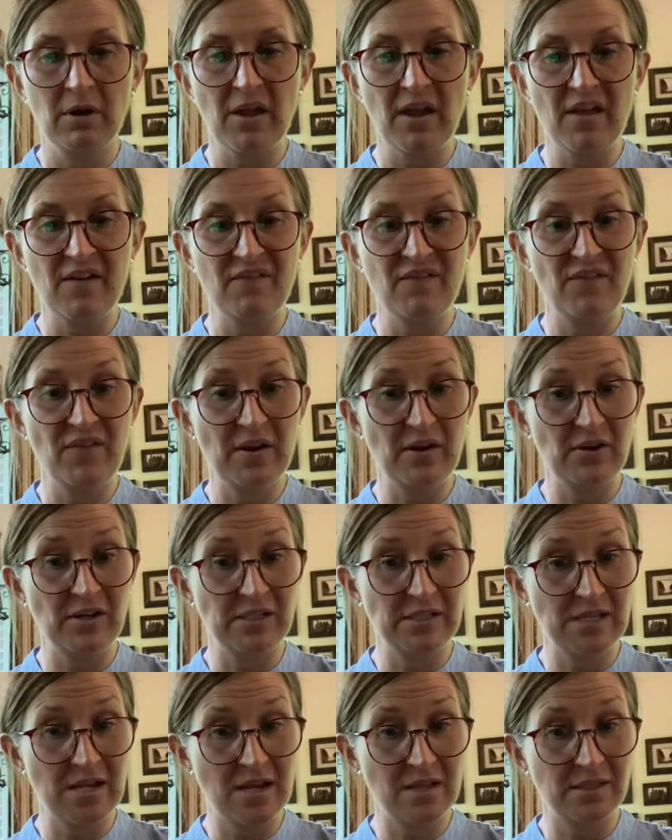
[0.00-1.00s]
A very
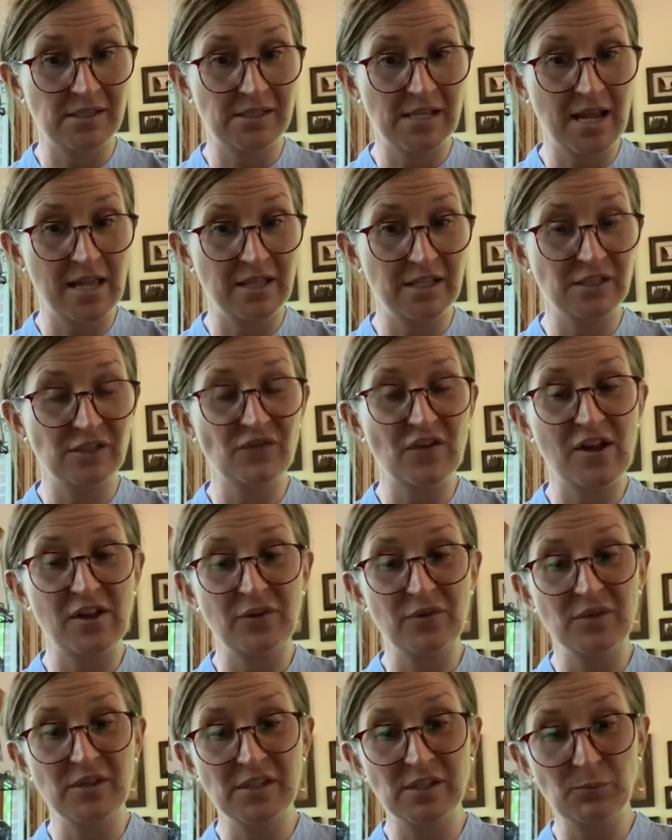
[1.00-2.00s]
tense silence
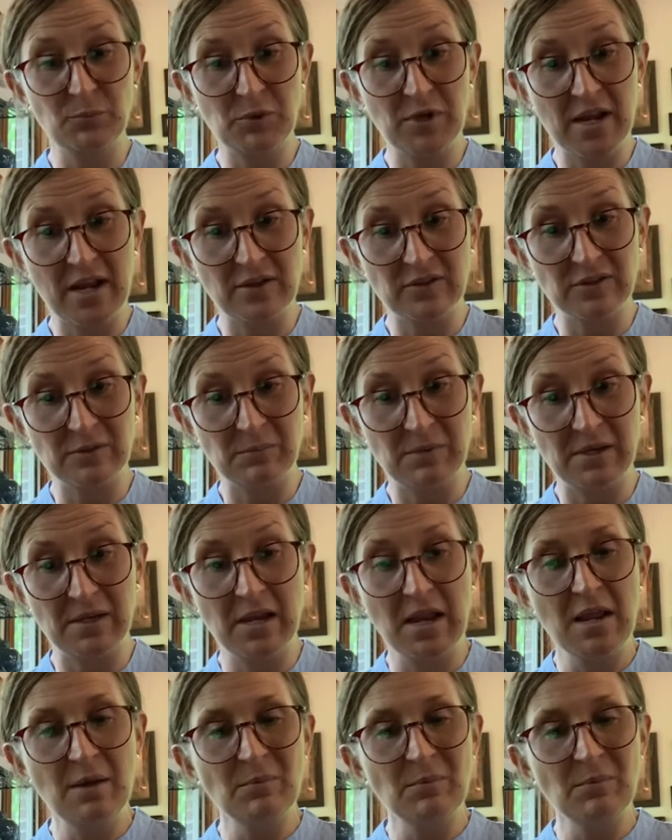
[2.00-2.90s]
followed this pronouncement,